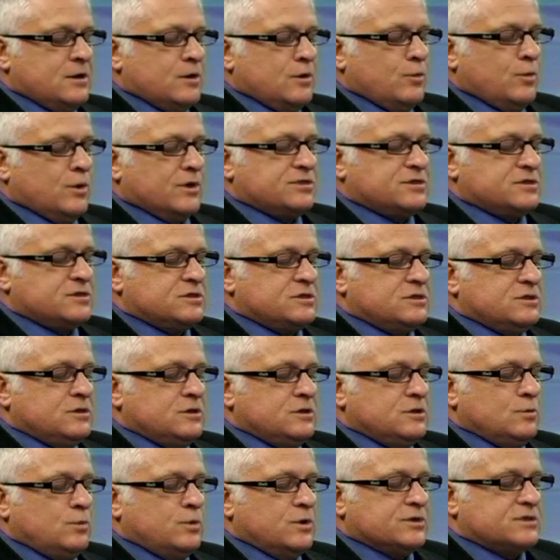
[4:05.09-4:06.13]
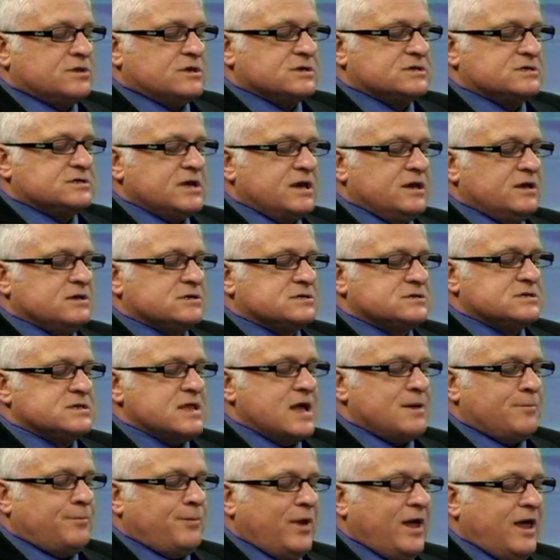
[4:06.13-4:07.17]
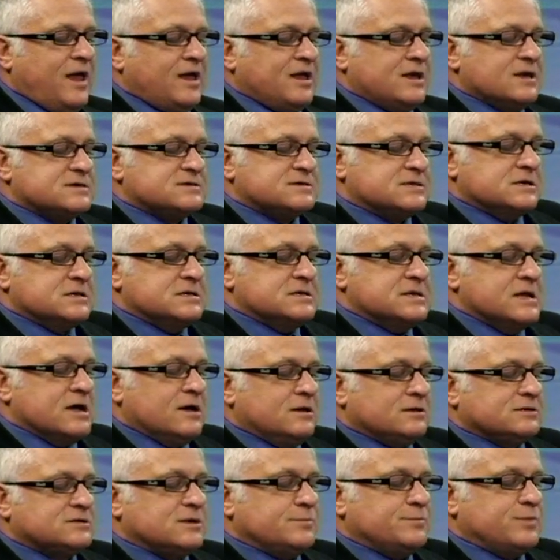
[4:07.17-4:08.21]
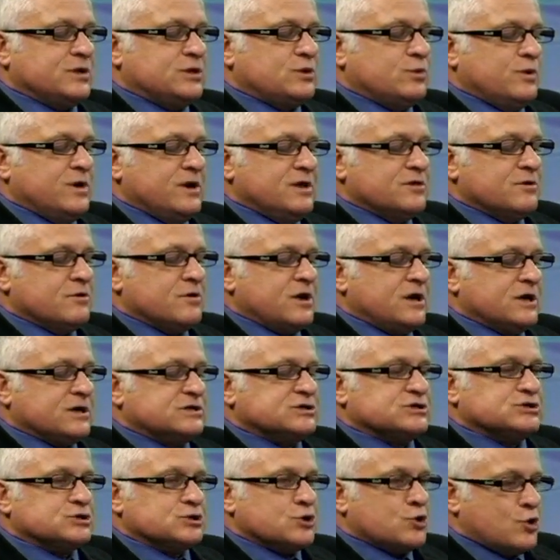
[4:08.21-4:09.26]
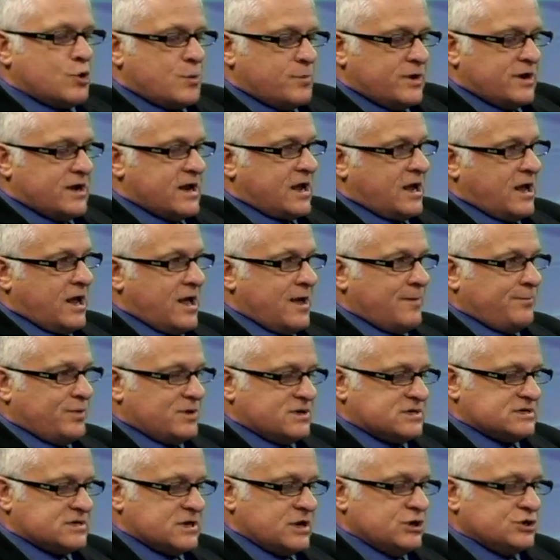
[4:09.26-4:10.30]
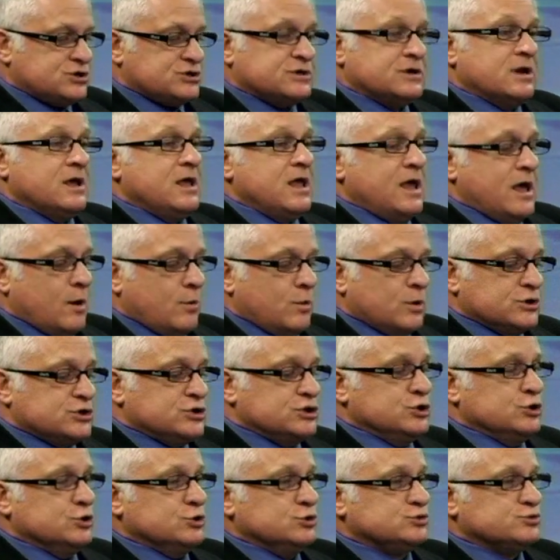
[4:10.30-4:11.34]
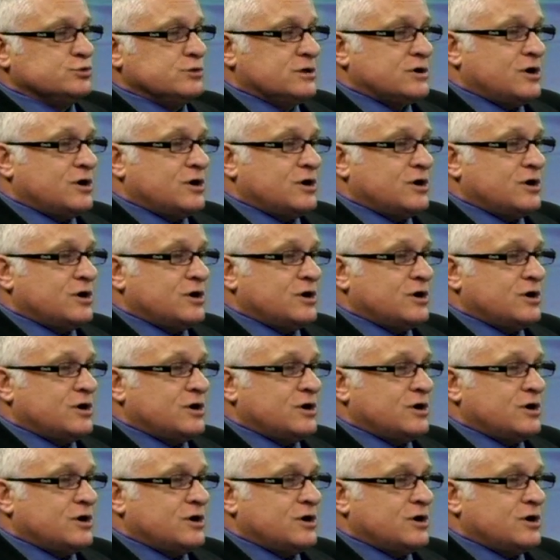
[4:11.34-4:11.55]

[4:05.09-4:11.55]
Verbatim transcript: what what the state is not paying is the delta between their exorbitant compensation and what's usual,